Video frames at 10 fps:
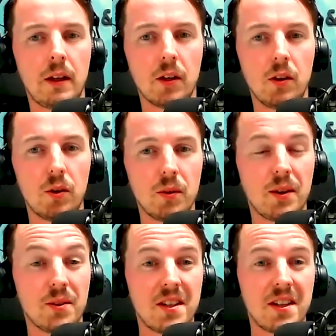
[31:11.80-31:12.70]
Good luck with
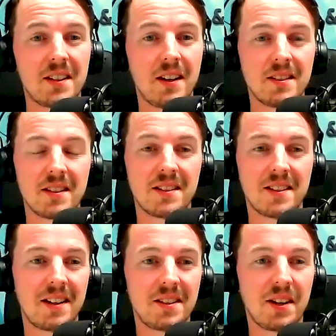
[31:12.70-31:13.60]
those sick days, I'd
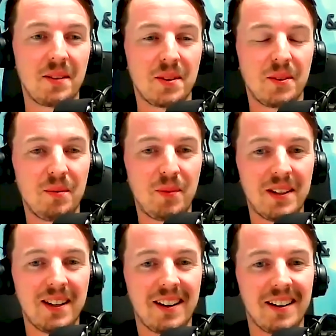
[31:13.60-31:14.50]
say, James. It won't
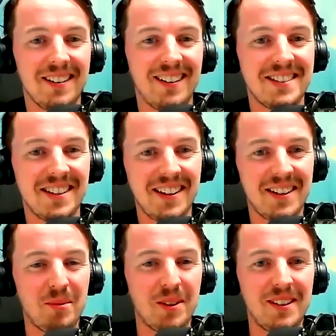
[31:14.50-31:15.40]
be, I say,
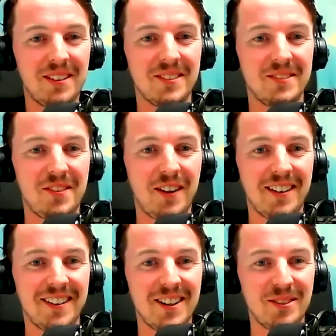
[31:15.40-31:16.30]
anybody
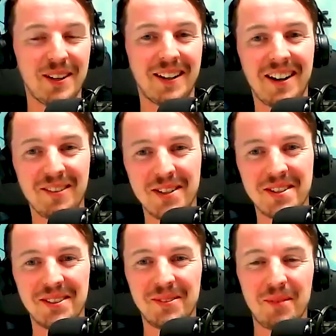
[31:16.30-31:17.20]
feigning off with a cough or
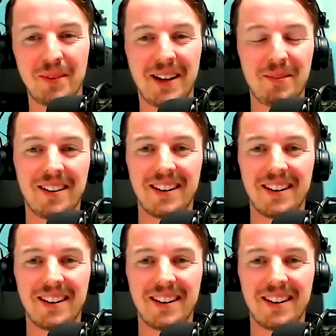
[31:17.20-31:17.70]
something won't be happening